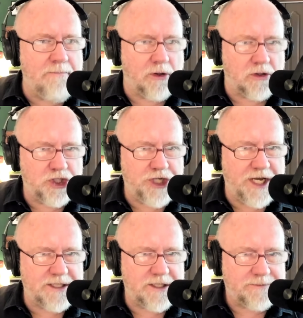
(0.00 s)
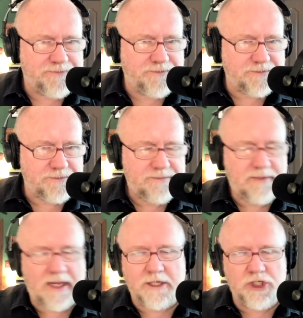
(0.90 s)
bullshit,
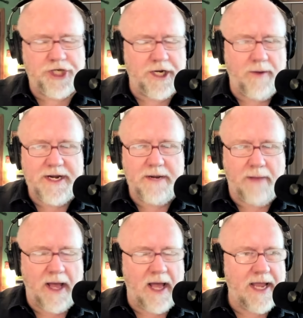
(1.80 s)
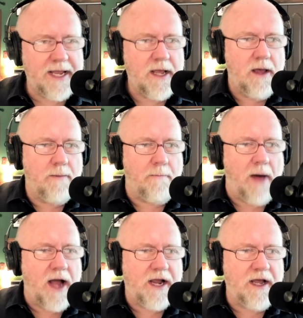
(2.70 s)
generated by
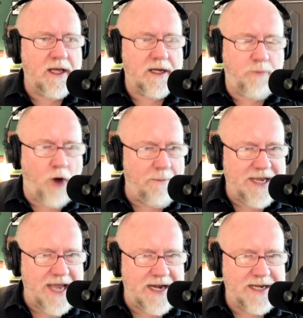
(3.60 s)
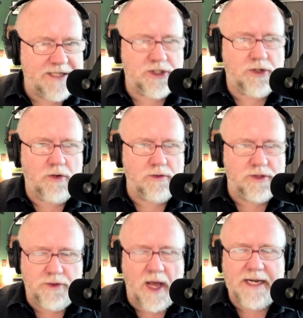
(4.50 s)
MAGA propagandists who
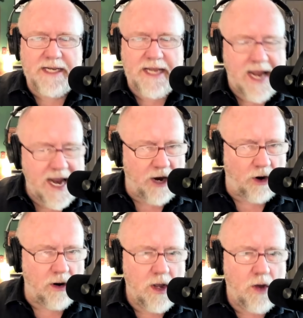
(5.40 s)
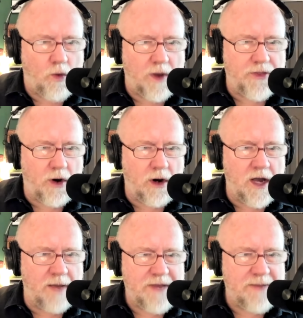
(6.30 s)
do not care whether or
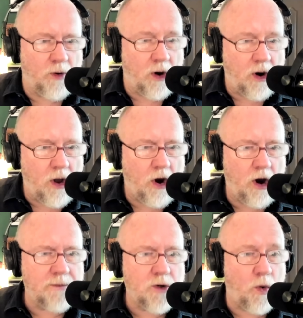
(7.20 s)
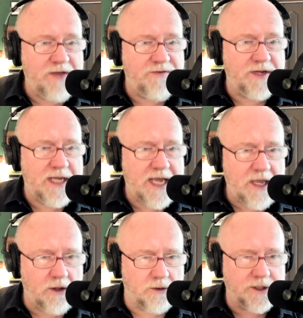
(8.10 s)
not people are harmed or even
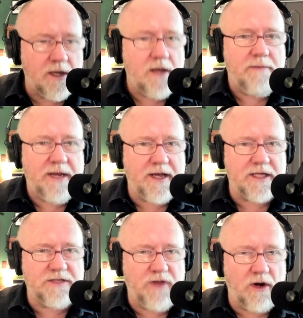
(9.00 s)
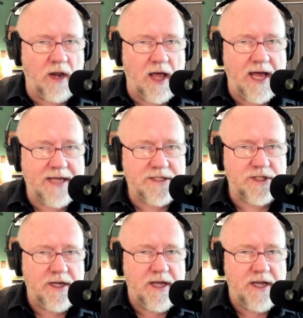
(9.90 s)
killed because of their lies.